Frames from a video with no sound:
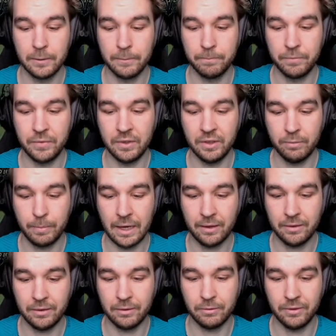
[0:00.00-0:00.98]
This
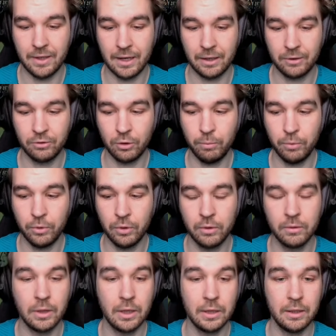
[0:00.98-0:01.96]
passive stacks up,
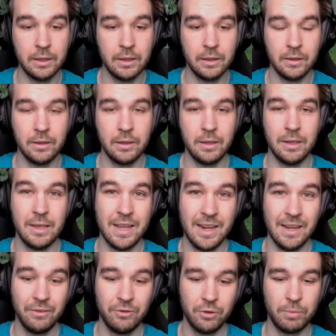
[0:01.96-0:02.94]
and it
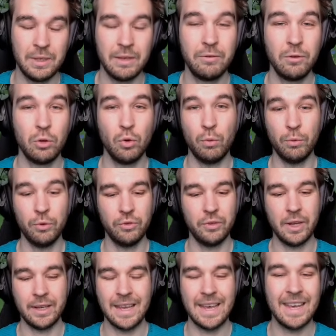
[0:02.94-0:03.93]
ends up giving you almost
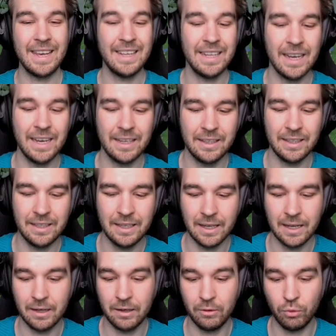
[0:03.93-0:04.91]
like 80 AD,
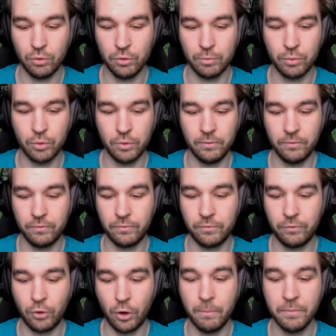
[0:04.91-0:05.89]
and all the point
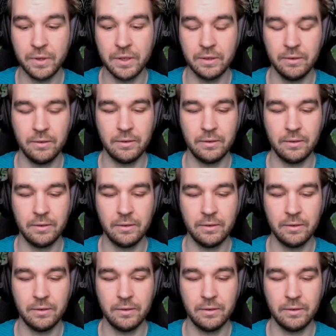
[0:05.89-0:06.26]
from this,